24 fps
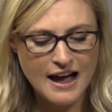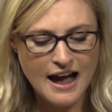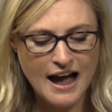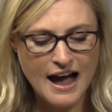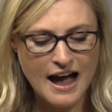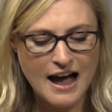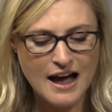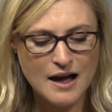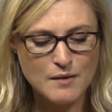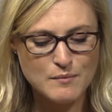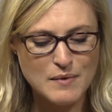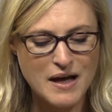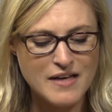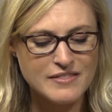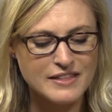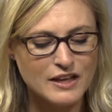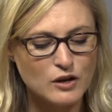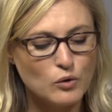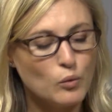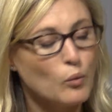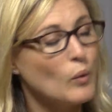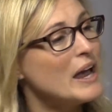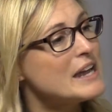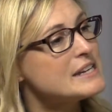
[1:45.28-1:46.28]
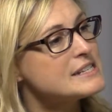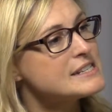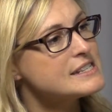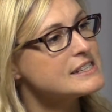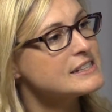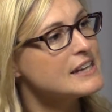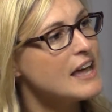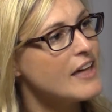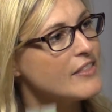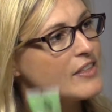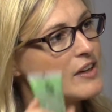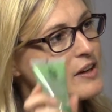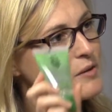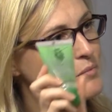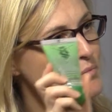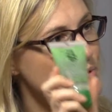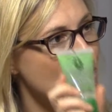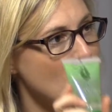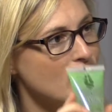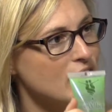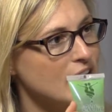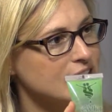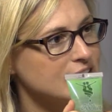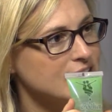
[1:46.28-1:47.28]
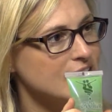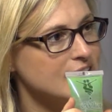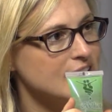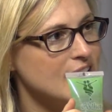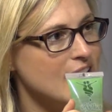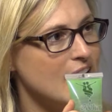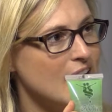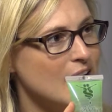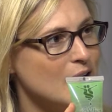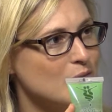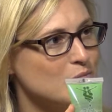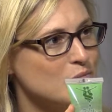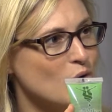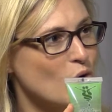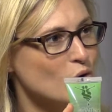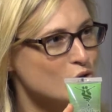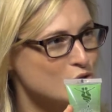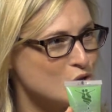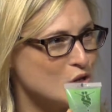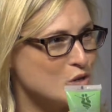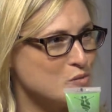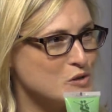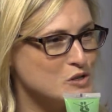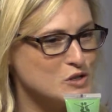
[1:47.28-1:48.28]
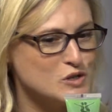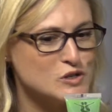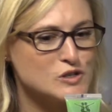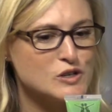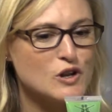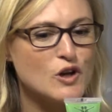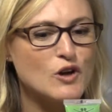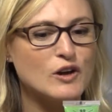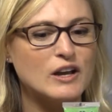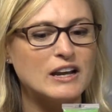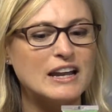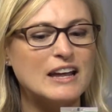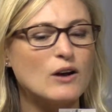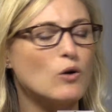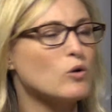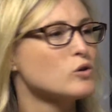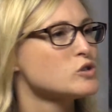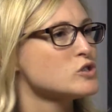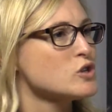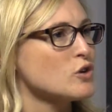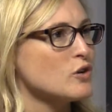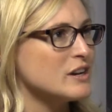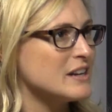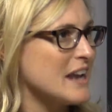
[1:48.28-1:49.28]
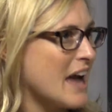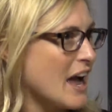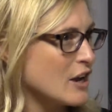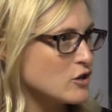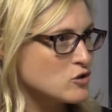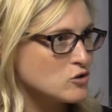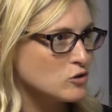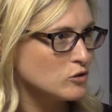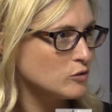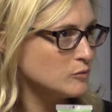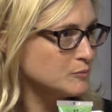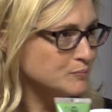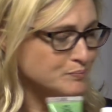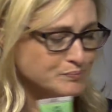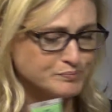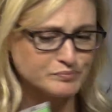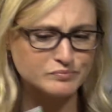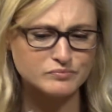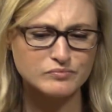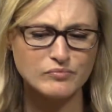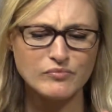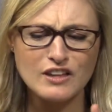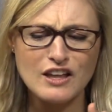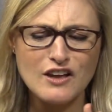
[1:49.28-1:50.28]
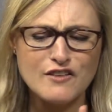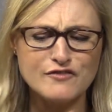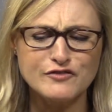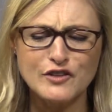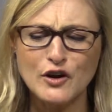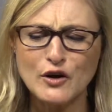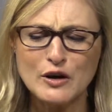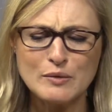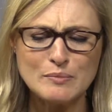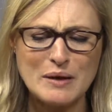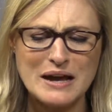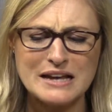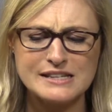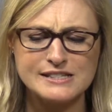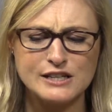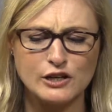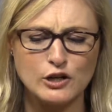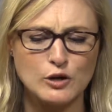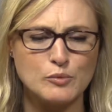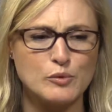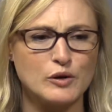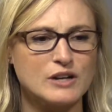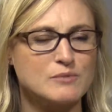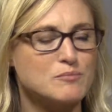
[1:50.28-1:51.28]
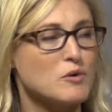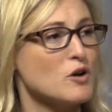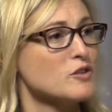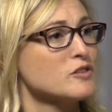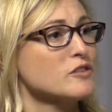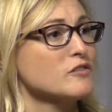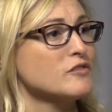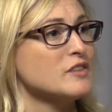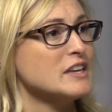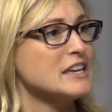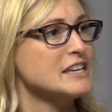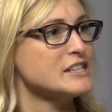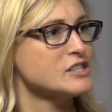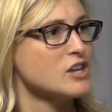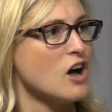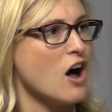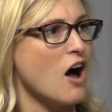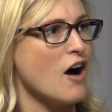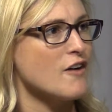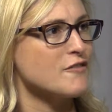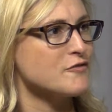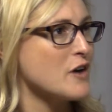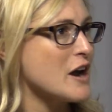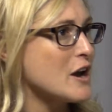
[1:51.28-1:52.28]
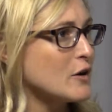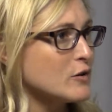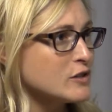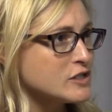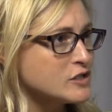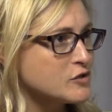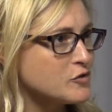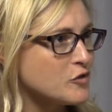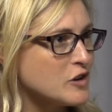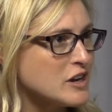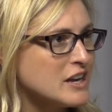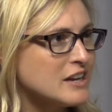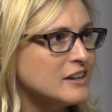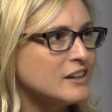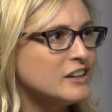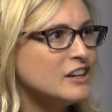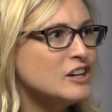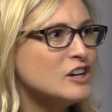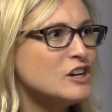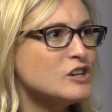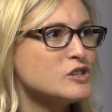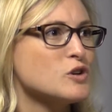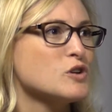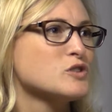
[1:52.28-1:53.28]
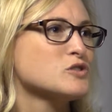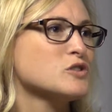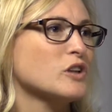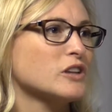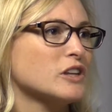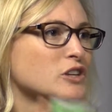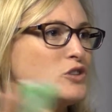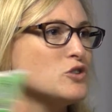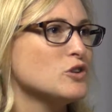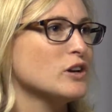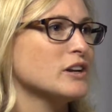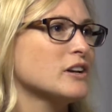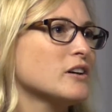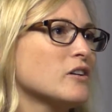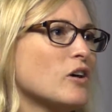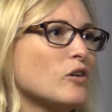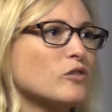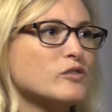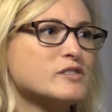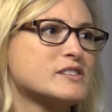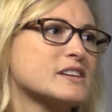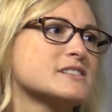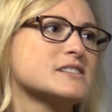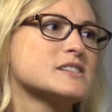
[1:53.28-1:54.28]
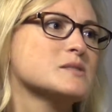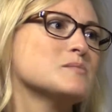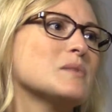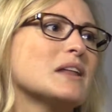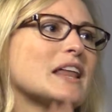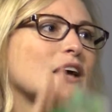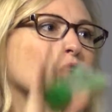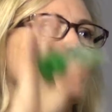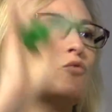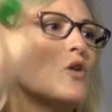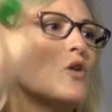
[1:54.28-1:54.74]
And then Wet is another product that also is produced locally, also a natural, very basic lubricant. Both of these are fragrance-free, so it's not that you're going to all of a sudden smell like